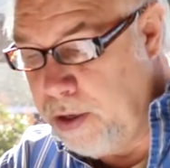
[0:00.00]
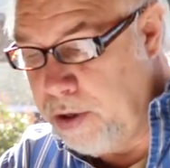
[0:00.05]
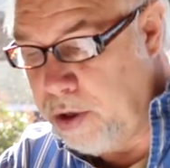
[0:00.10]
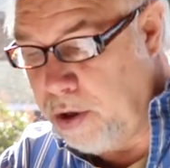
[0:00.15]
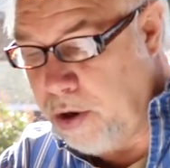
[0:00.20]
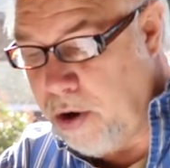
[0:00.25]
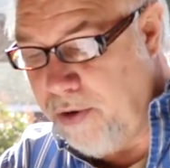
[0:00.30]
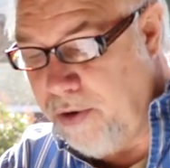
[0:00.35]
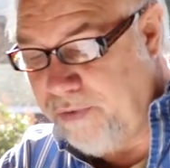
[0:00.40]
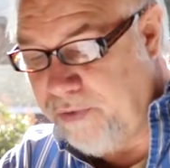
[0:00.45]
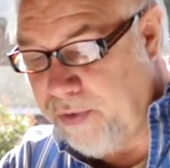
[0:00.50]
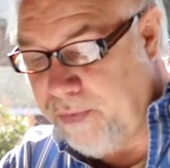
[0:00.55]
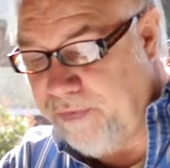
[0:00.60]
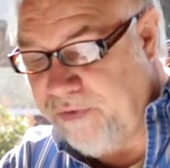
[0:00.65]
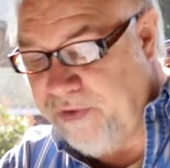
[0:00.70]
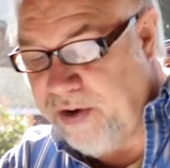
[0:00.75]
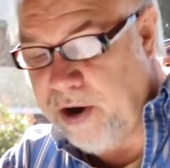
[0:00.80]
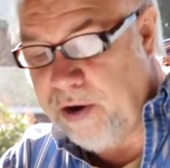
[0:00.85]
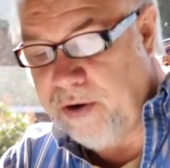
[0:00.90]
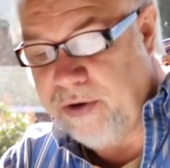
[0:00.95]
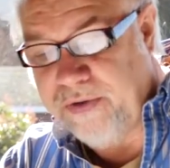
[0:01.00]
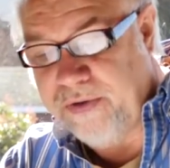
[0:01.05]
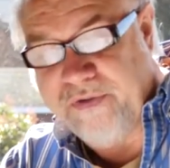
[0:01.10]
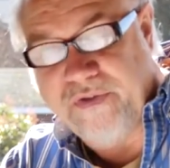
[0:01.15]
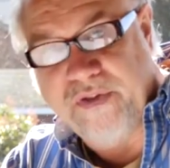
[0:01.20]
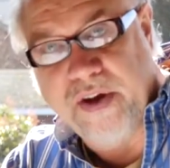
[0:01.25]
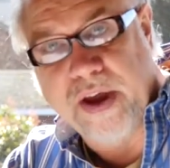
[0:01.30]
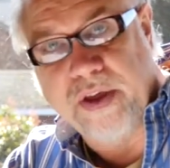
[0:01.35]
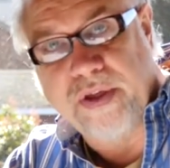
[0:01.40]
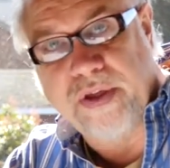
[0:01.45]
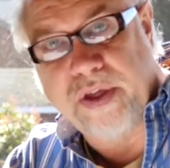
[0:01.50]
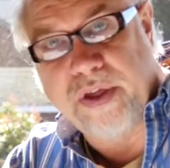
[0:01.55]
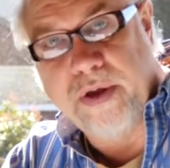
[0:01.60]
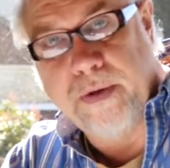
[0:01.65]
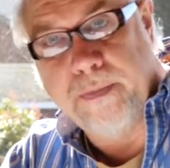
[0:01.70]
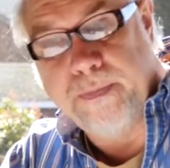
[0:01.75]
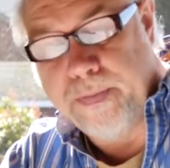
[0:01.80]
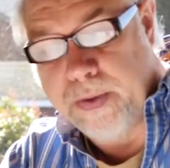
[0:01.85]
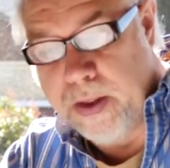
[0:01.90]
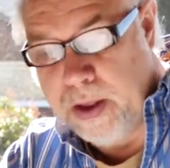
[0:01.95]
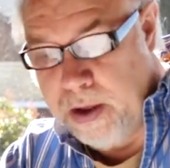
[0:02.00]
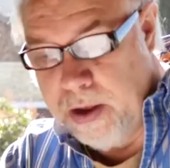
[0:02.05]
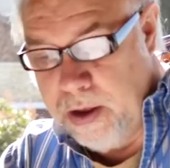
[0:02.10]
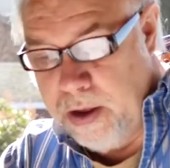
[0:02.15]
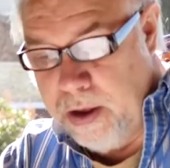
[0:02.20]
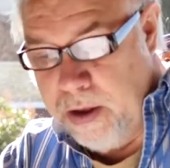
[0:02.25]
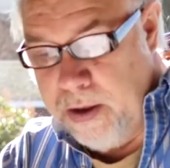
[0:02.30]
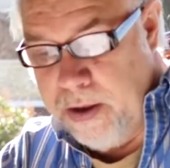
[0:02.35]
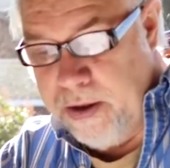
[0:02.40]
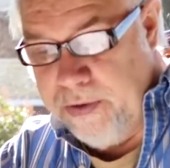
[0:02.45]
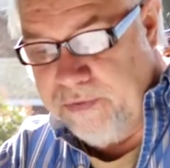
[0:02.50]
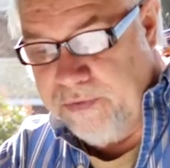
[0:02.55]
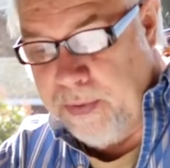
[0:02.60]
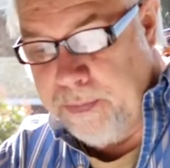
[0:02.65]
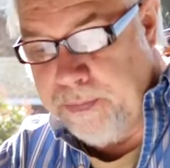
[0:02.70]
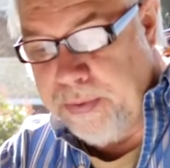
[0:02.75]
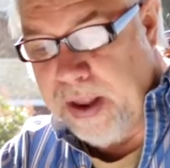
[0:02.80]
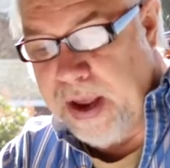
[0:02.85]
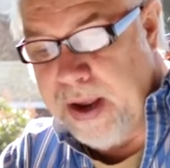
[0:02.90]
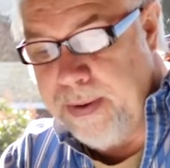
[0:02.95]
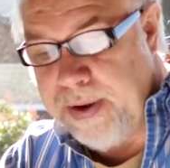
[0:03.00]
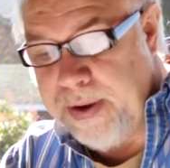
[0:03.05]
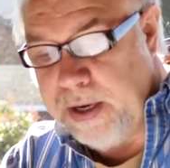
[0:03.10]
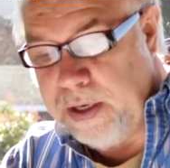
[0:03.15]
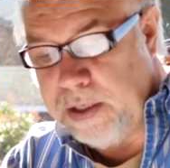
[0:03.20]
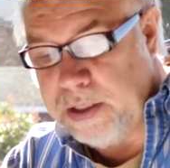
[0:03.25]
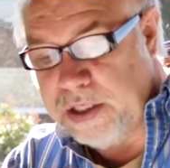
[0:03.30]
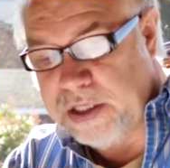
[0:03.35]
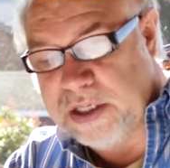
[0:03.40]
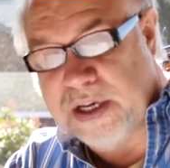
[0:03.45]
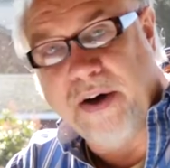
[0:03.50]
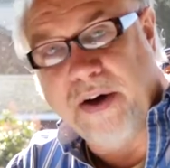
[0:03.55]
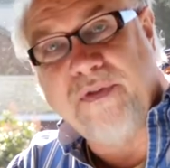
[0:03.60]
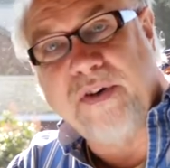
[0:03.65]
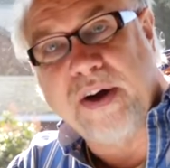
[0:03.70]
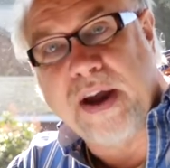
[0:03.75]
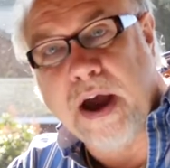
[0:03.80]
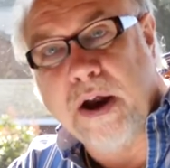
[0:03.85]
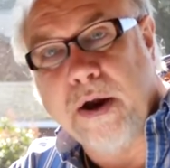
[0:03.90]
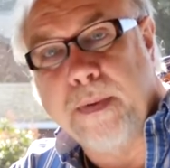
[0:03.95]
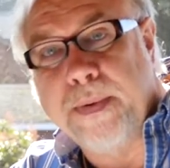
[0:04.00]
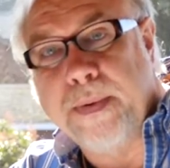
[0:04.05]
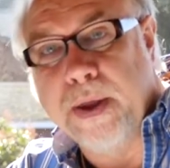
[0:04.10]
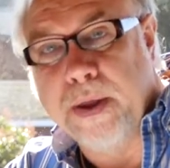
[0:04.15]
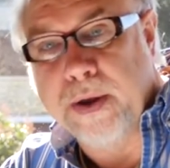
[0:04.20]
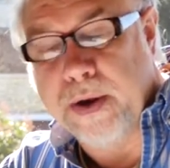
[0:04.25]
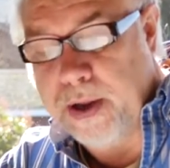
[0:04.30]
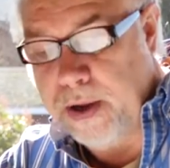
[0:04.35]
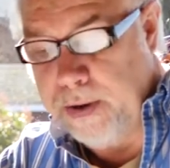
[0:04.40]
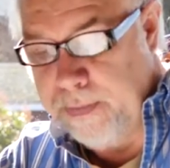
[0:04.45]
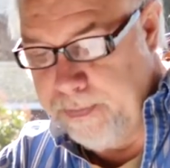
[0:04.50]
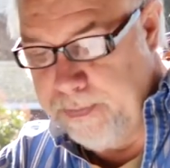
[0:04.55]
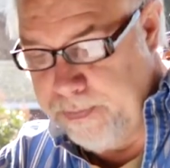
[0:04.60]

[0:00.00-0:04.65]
To go from fear to faith, from blaming to self-accountability.